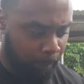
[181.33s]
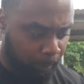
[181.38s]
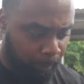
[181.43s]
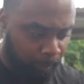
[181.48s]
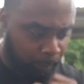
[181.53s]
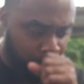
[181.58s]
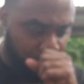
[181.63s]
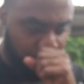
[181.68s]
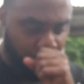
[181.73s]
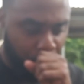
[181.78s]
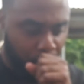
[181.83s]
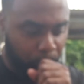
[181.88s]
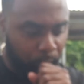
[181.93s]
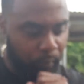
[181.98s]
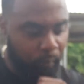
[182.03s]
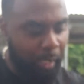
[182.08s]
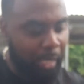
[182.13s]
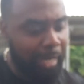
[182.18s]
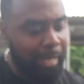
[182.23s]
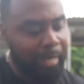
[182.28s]

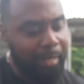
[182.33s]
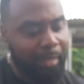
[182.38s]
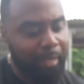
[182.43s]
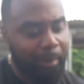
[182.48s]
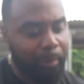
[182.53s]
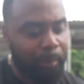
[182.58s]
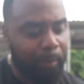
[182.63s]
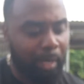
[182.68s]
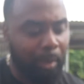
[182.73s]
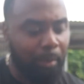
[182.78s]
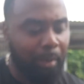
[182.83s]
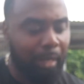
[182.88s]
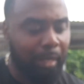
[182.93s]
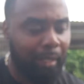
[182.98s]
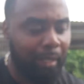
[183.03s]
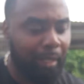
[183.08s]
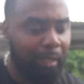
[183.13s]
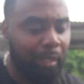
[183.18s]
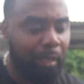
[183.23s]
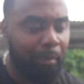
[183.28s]
And
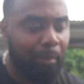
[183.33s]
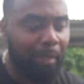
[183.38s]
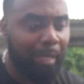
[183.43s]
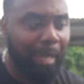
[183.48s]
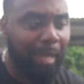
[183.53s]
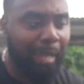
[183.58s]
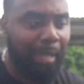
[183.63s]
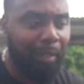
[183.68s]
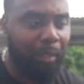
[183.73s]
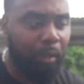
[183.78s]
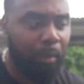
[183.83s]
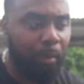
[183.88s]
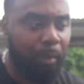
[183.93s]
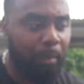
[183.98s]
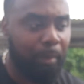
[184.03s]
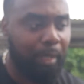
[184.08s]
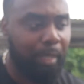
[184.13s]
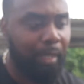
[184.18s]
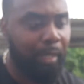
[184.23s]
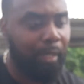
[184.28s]
Peabody ended up dying on me,
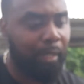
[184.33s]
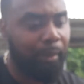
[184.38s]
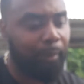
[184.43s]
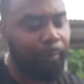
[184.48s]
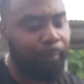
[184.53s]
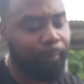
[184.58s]
man.